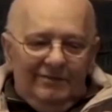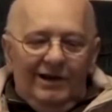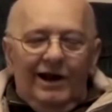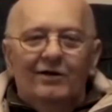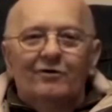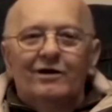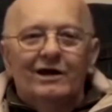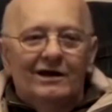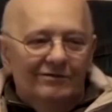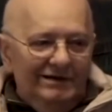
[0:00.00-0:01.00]
when I don't
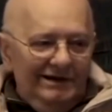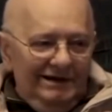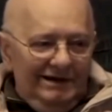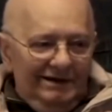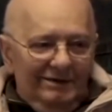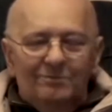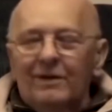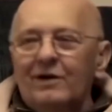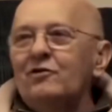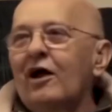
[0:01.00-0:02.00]
have
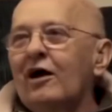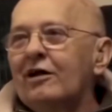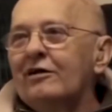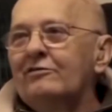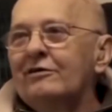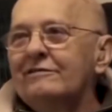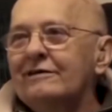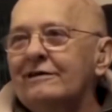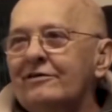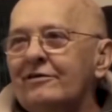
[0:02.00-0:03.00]
much knowledge of
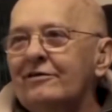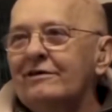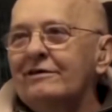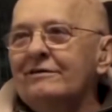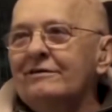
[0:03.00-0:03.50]
it, you know.